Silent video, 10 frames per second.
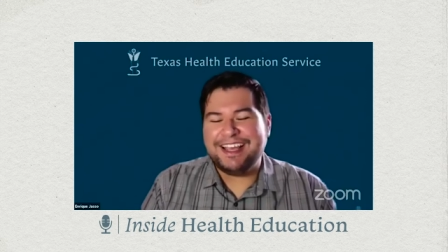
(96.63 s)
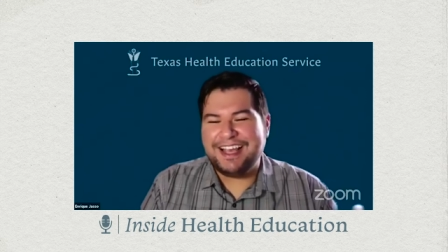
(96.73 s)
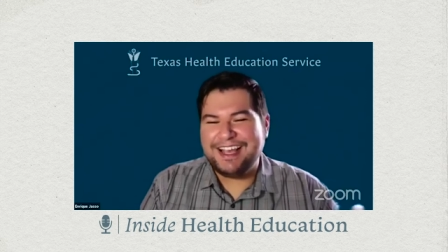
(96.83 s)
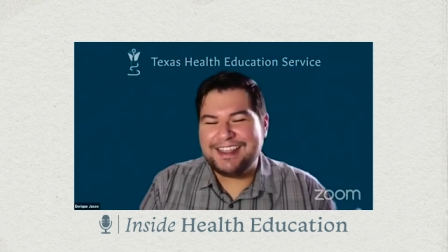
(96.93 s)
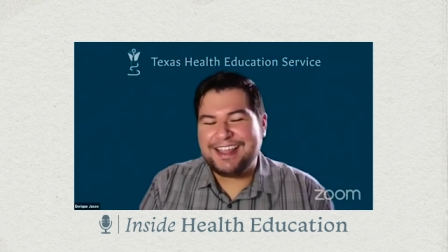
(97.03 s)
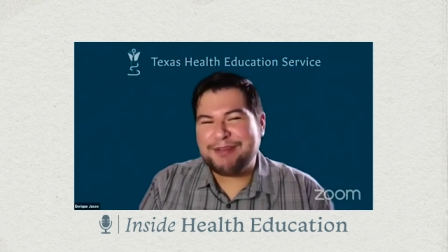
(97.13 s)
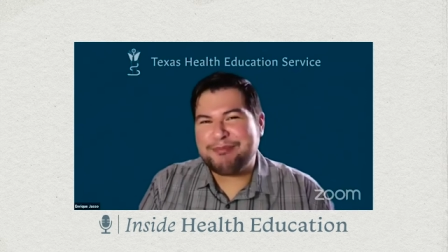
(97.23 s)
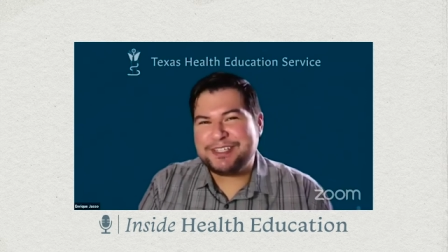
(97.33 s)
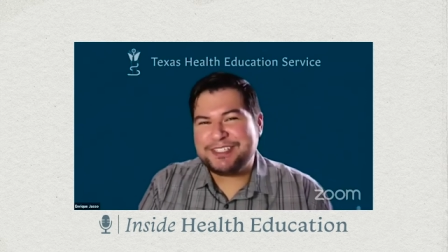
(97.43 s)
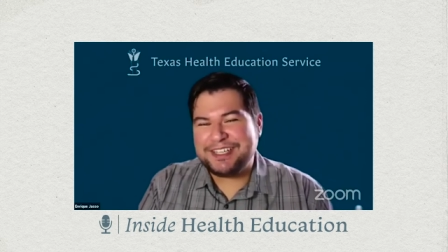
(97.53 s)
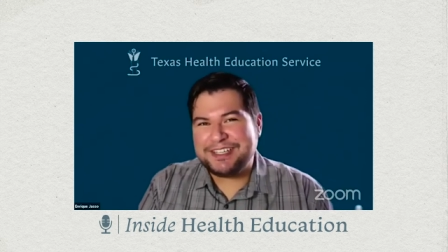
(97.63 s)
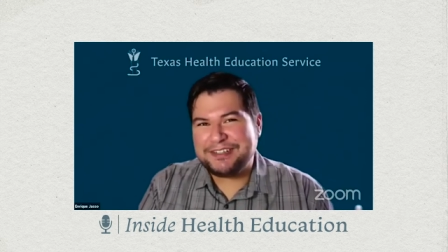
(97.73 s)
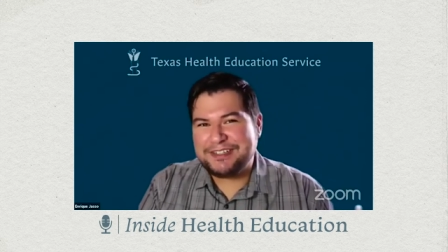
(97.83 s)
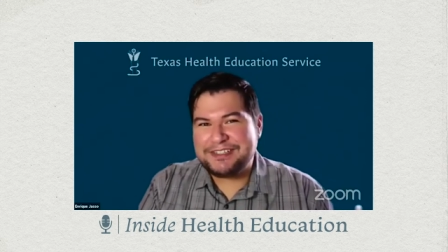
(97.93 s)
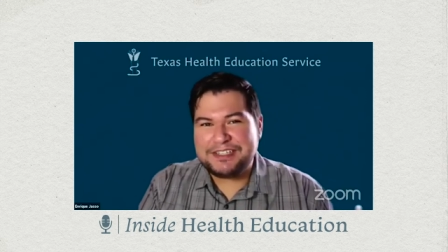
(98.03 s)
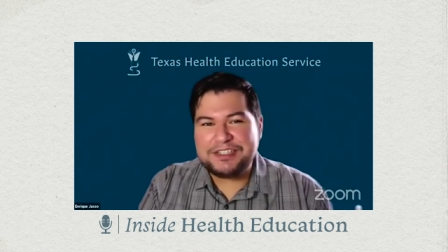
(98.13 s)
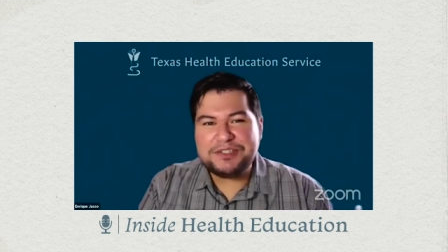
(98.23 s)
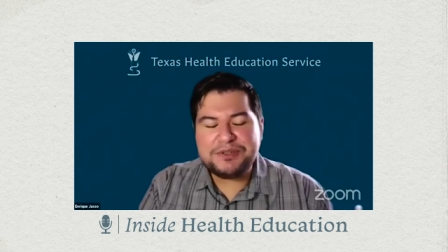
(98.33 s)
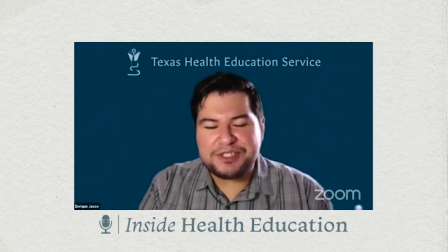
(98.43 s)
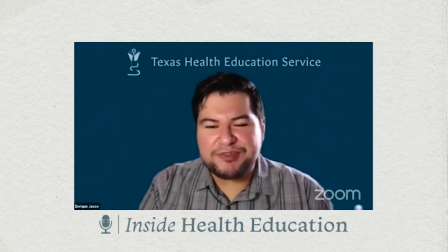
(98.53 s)
that particular
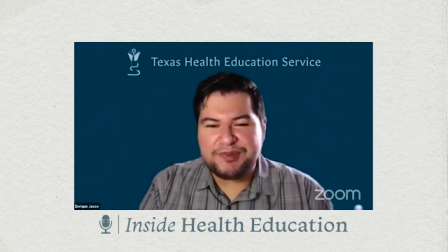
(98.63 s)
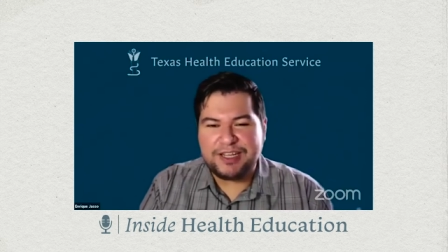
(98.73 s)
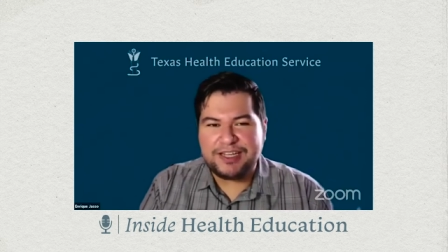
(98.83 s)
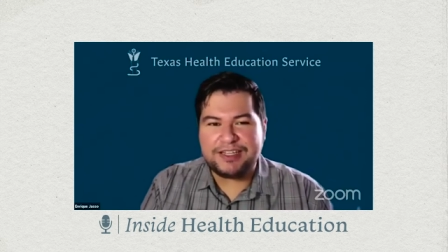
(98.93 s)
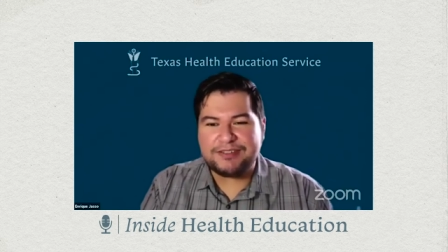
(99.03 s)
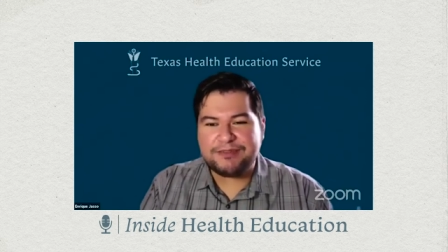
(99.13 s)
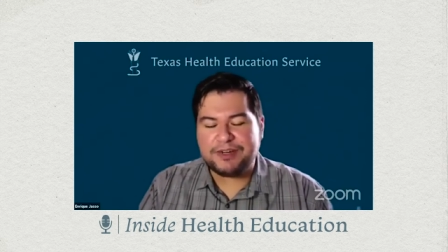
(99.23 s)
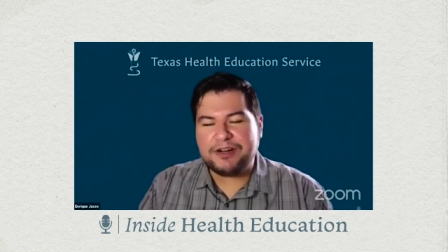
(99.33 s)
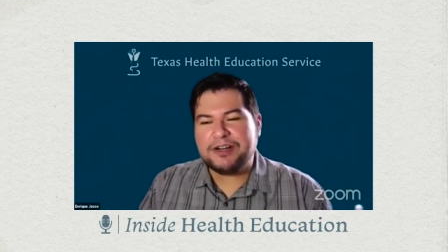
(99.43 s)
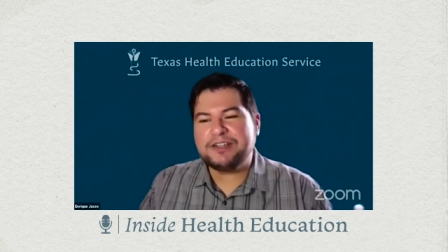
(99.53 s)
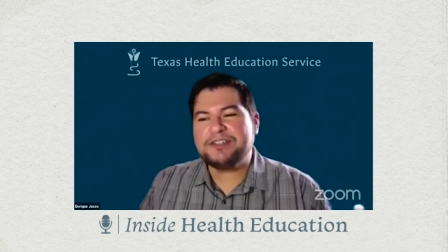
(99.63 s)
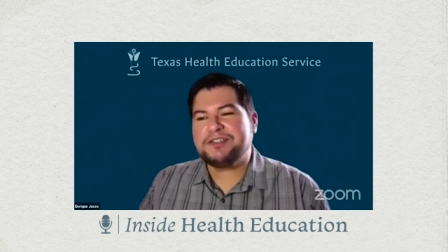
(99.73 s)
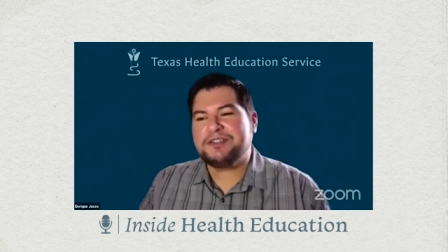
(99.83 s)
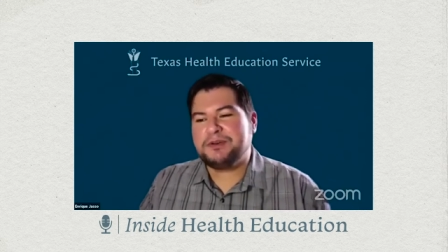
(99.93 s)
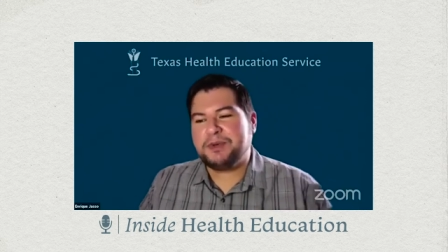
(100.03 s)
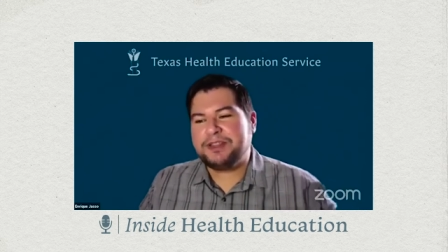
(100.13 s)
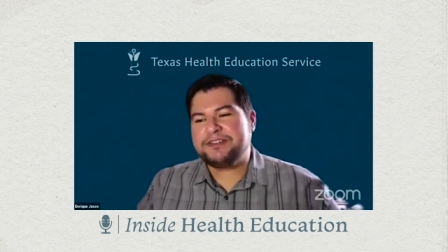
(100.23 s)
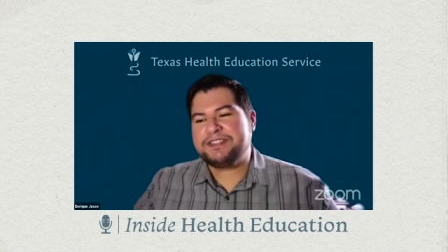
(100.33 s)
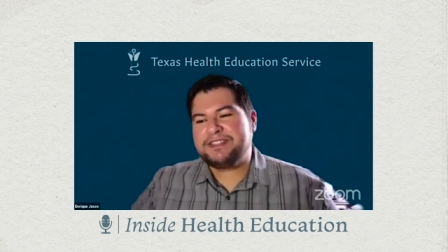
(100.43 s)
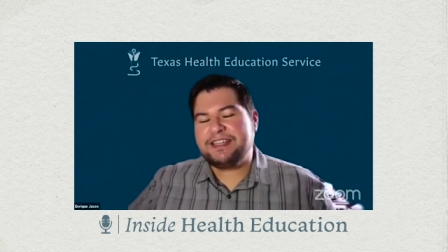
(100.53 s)
institution in regards to what
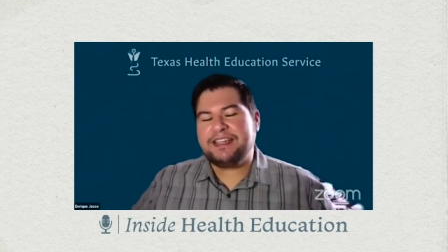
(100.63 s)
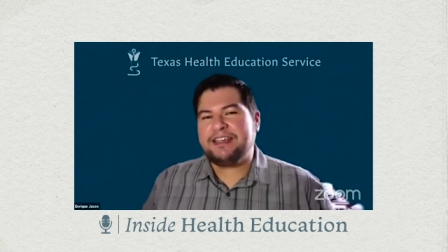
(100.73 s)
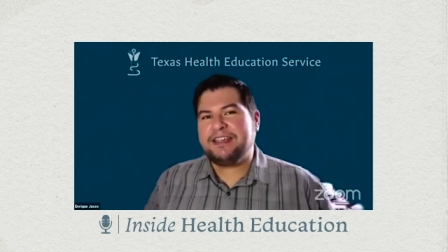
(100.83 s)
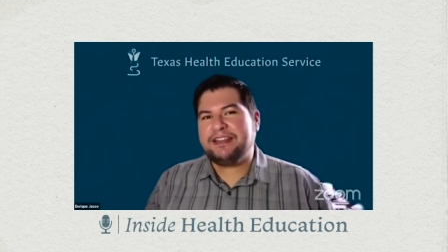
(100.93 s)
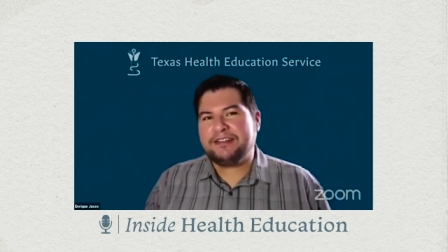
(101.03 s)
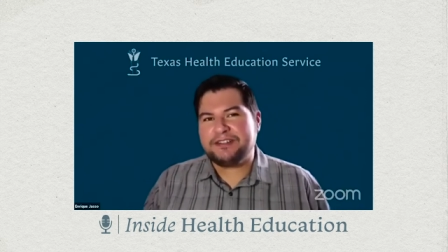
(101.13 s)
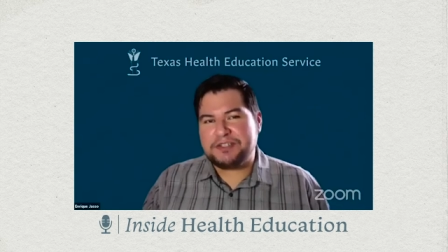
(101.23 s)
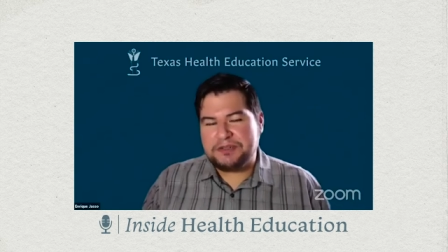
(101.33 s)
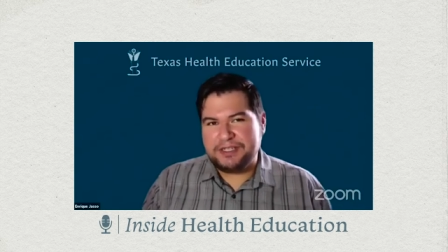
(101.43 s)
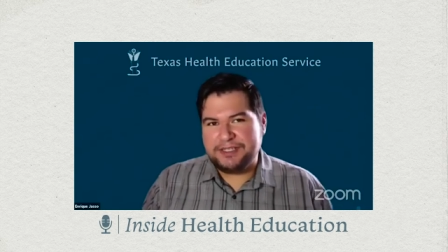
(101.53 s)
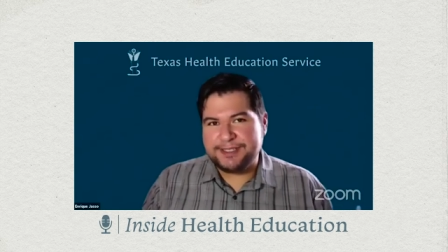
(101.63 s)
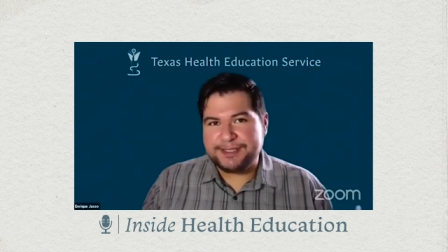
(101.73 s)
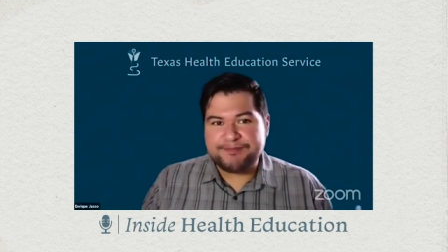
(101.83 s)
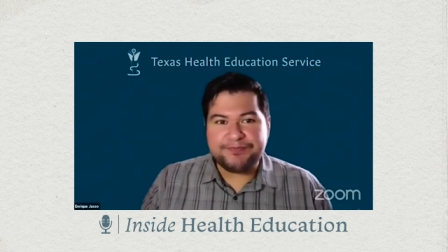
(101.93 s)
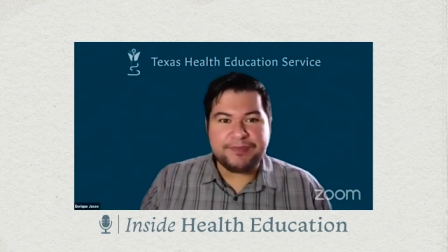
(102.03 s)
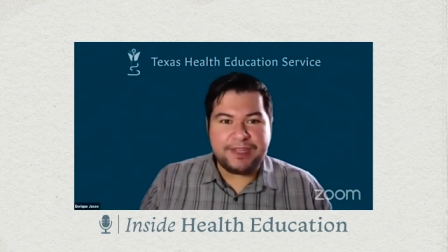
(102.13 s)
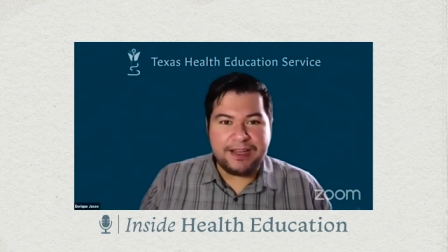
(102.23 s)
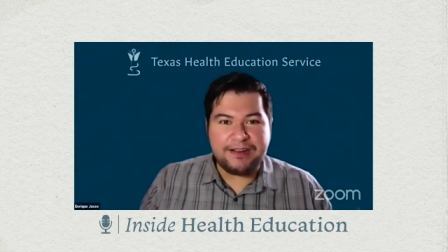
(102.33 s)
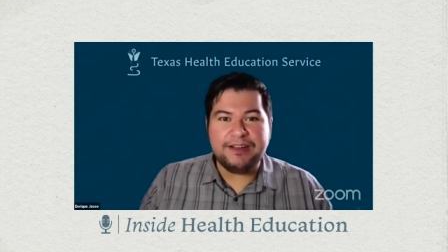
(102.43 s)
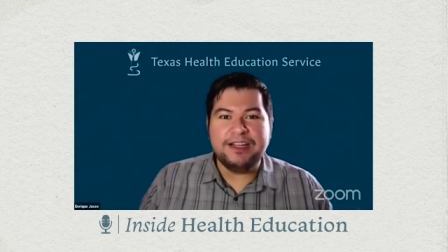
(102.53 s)
they're seeking in their students.
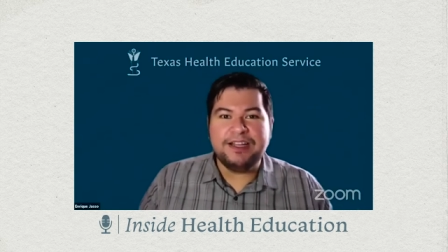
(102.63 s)
Now,